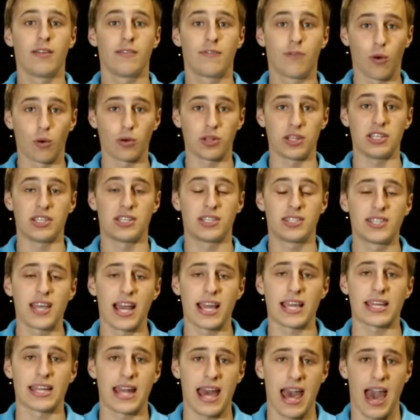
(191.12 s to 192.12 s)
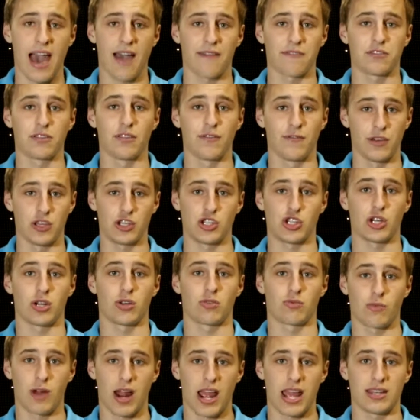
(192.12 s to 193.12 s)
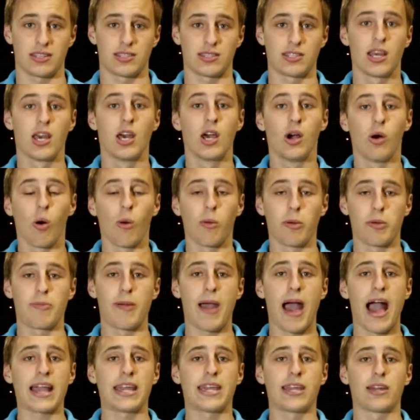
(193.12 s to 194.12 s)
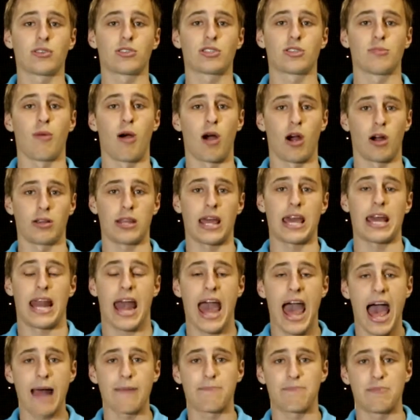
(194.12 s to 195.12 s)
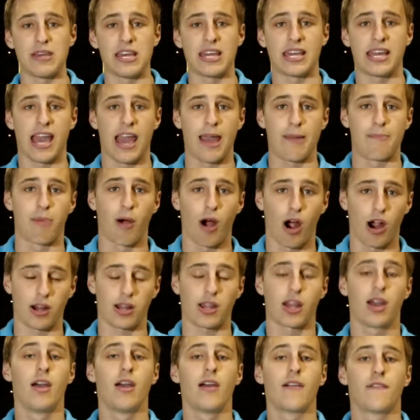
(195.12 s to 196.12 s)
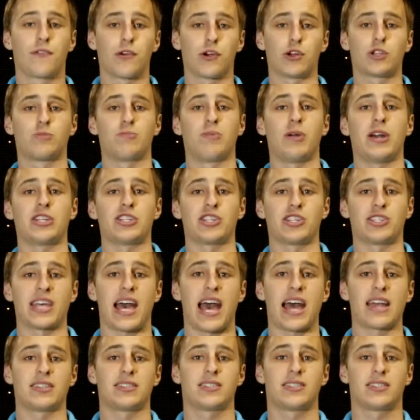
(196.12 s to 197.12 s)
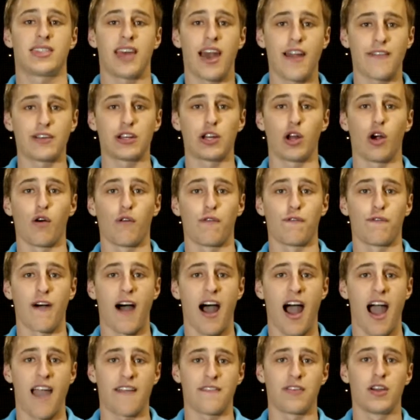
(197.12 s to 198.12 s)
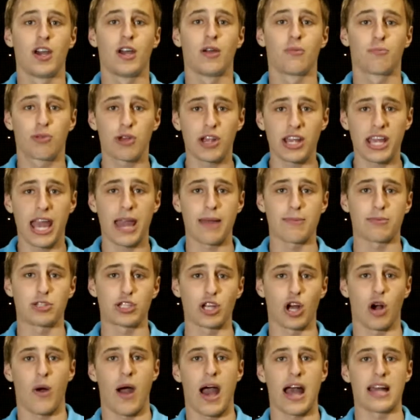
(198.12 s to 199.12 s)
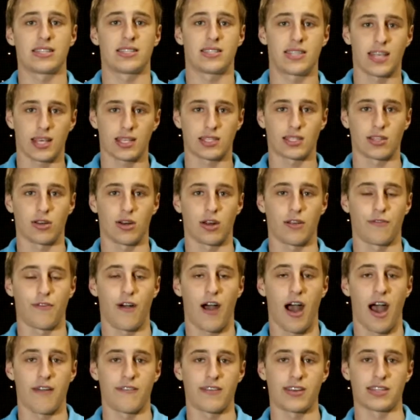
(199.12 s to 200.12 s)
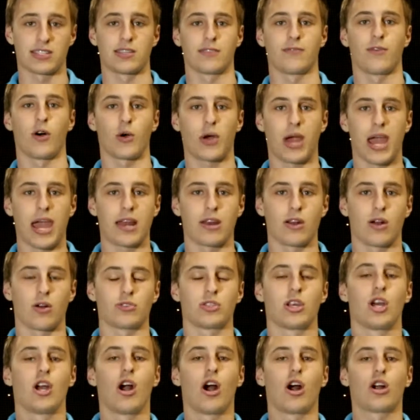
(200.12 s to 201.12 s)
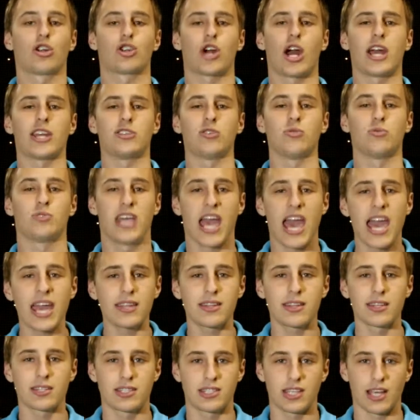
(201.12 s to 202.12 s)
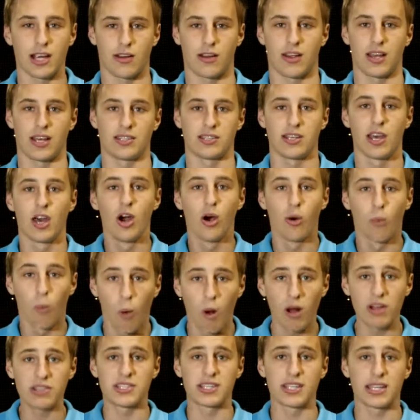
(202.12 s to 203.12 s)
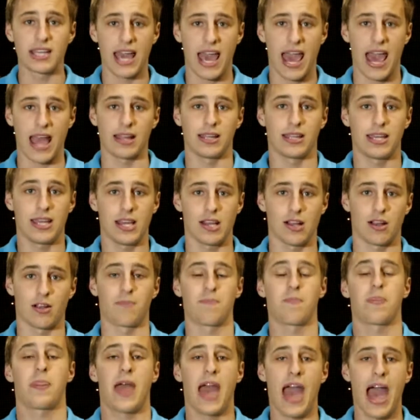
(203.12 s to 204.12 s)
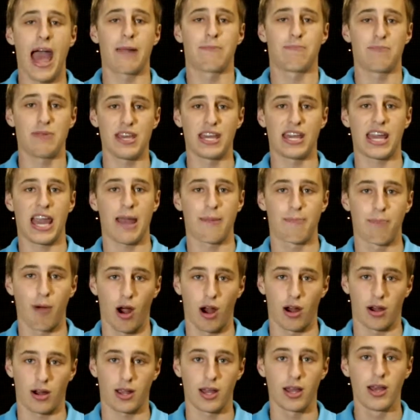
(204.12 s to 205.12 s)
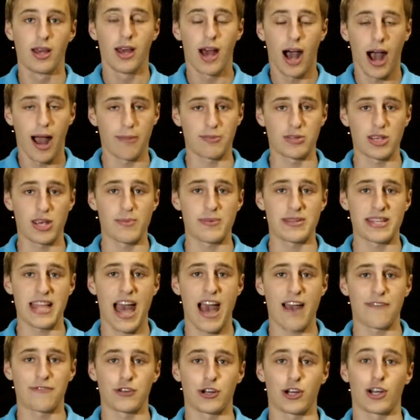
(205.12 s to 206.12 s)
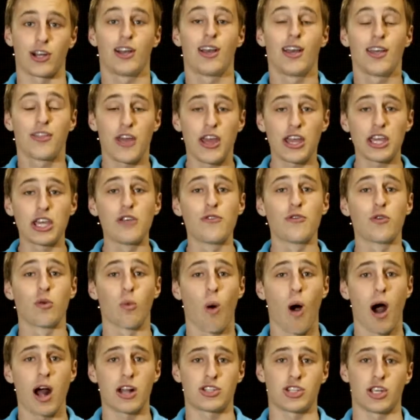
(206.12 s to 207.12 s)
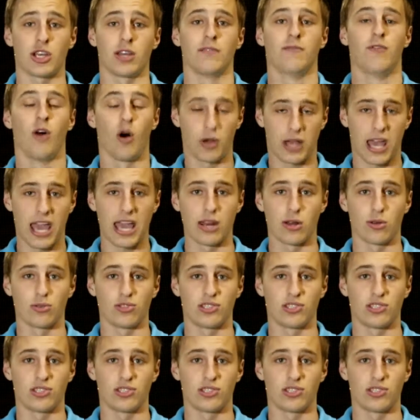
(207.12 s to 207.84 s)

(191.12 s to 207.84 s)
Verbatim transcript: for the second half division race. We'll be back here tomorrow night at PK Park. First pitch is at 7.05, pregame show at 6.35 as the Volcanoes are trying to take the series once again here at PK Park. I'm Jamie Daffner. Thank you for watching Volcanoes